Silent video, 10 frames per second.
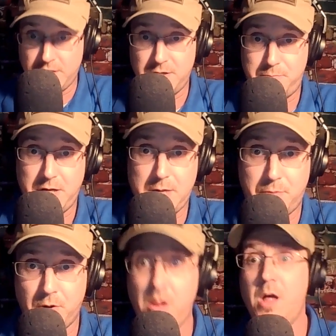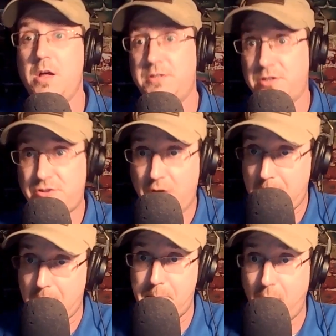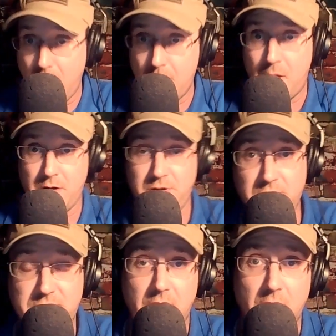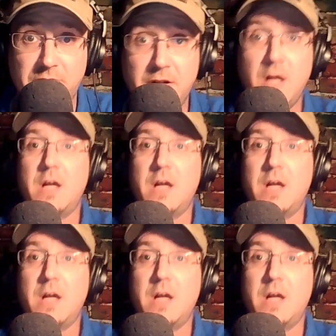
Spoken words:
into people, to strap a bomb on yourself,